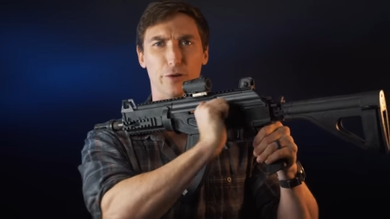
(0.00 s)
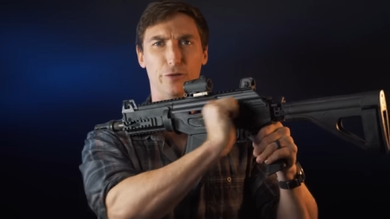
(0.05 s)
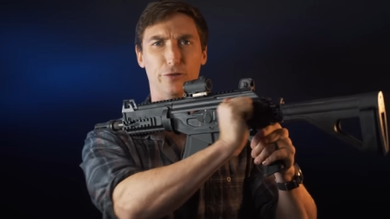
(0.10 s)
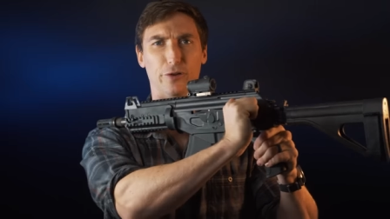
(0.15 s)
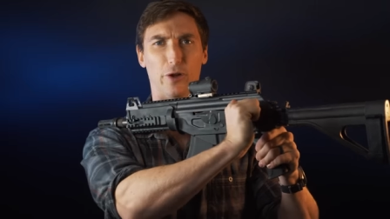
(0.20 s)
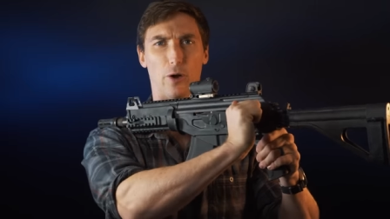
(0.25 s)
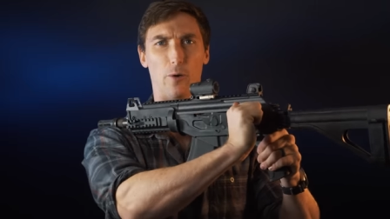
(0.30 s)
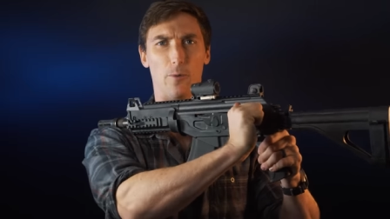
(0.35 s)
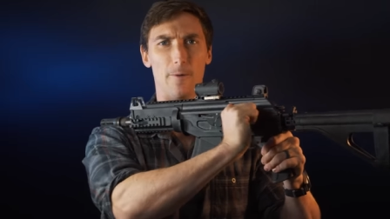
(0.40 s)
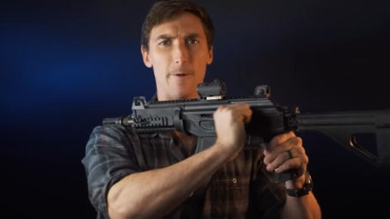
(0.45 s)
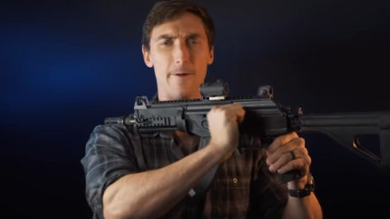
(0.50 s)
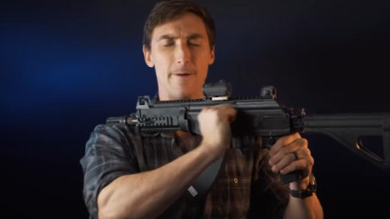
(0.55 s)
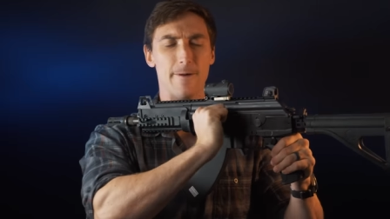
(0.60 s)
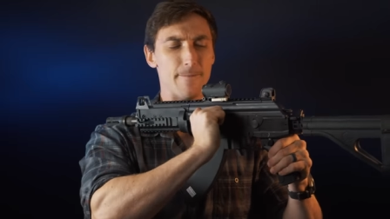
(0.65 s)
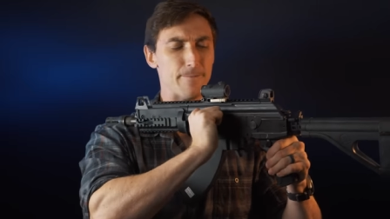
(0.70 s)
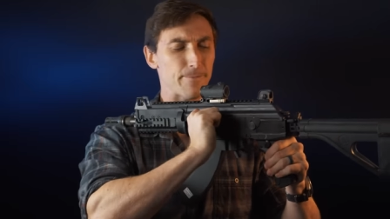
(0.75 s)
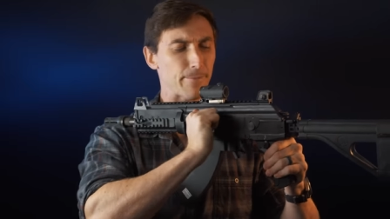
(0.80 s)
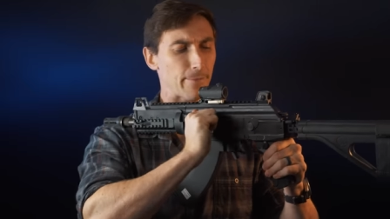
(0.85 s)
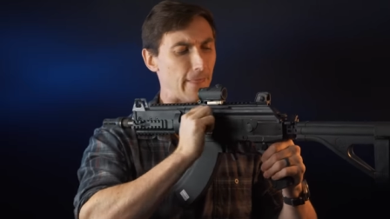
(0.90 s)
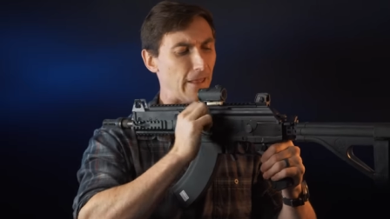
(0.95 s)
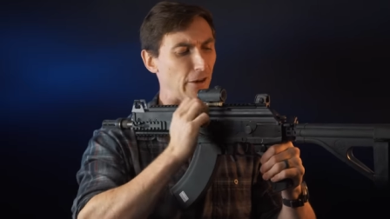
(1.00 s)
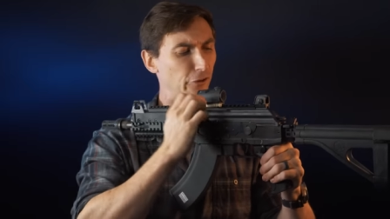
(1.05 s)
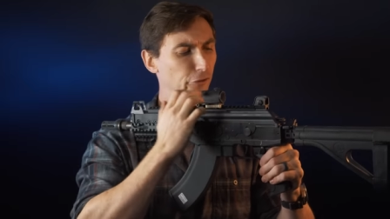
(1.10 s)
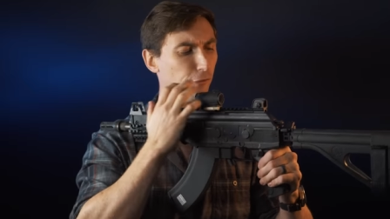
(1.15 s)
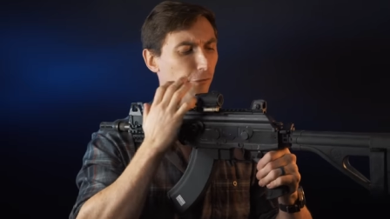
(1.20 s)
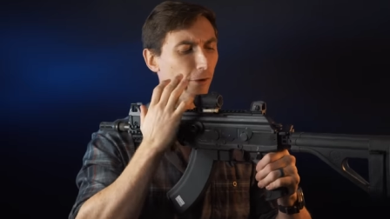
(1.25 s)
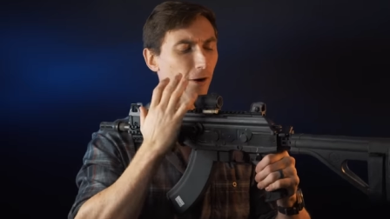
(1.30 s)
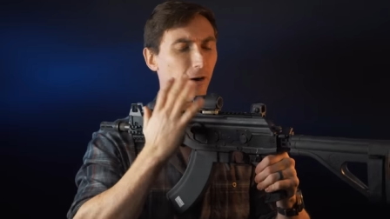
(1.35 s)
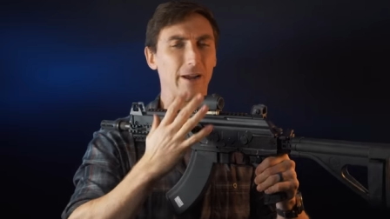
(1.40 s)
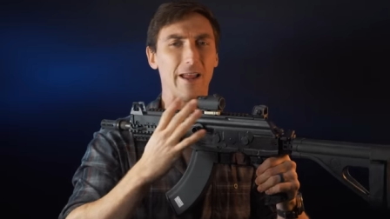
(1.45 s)
So that is
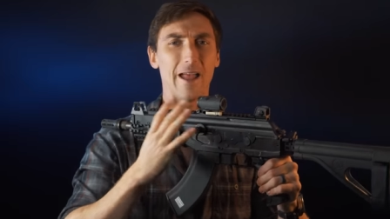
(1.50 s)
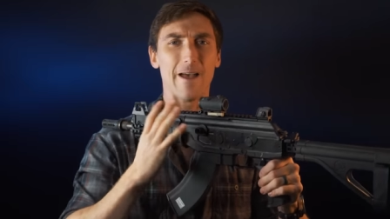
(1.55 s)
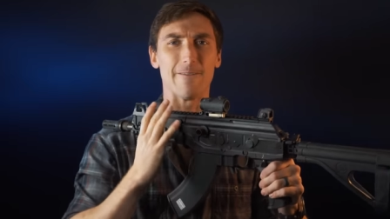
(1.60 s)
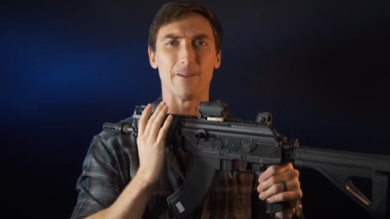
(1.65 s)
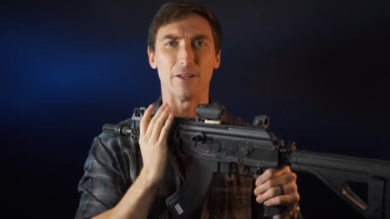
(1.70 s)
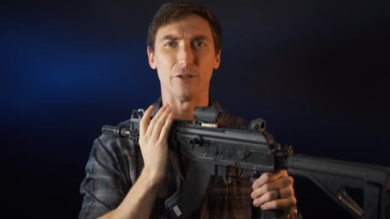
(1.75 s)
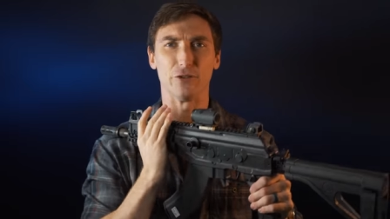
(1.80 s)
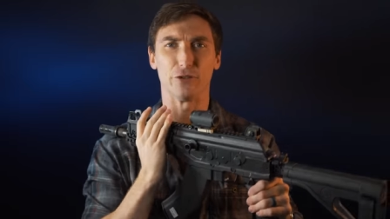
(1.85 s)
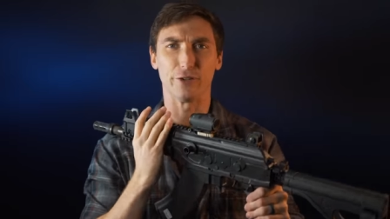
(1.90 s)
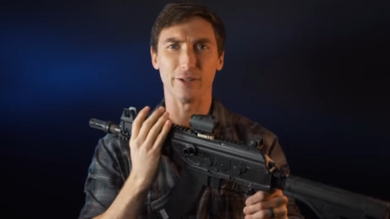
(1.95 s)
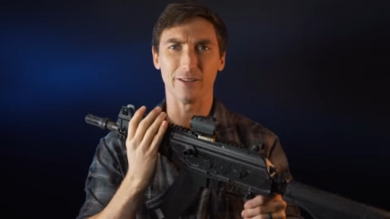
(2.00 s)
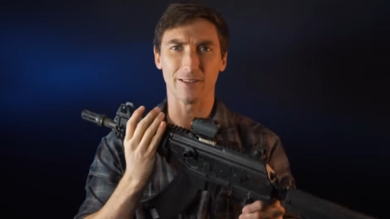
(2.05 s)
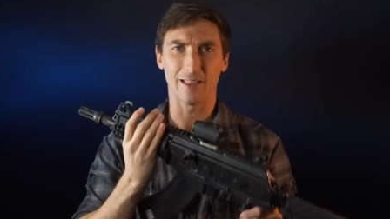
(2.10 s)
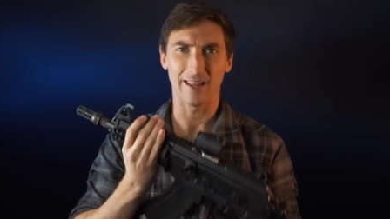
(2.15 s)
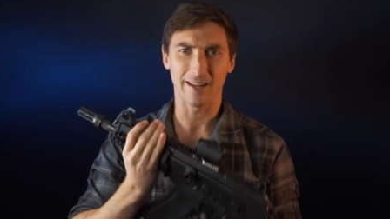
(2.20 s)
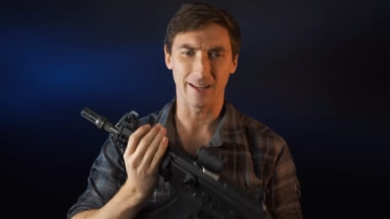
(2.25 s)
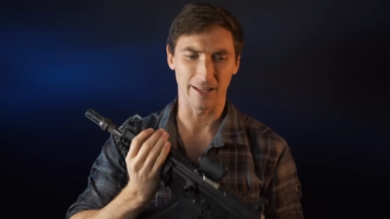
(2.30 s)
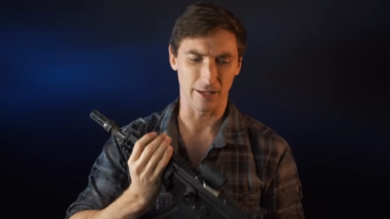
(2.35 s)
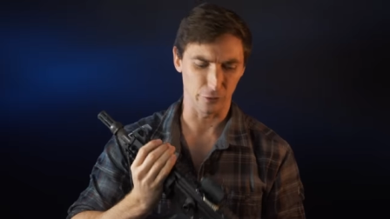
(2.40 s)
very FNC-like.